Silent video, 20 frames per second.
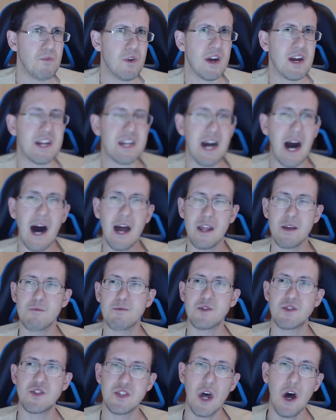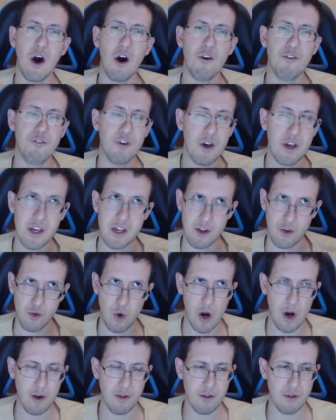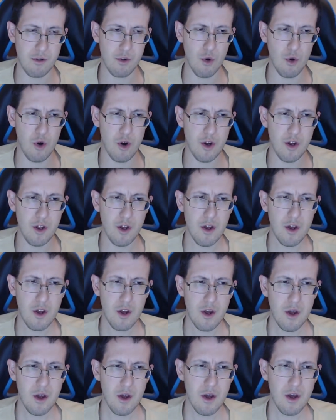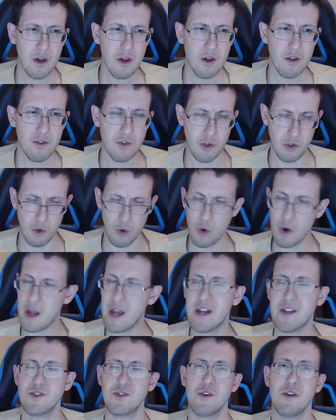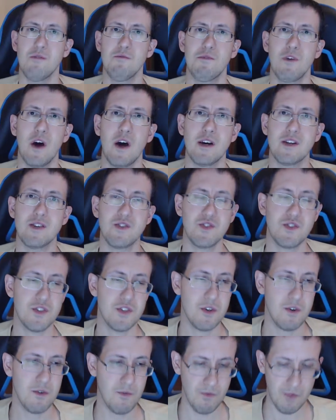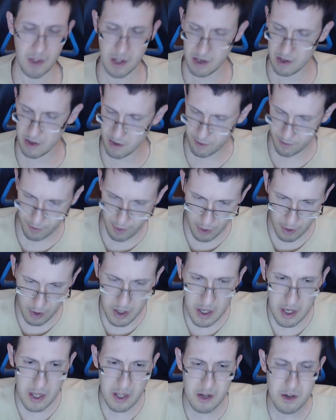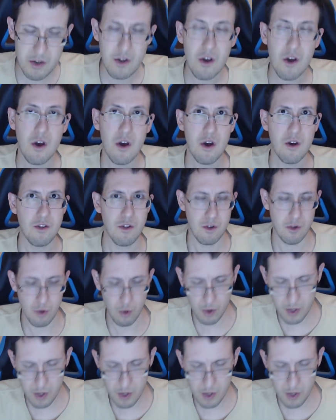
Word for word: God Himself, He inquired of the Lord. The Lord answered him thus, and at the very end, the Lord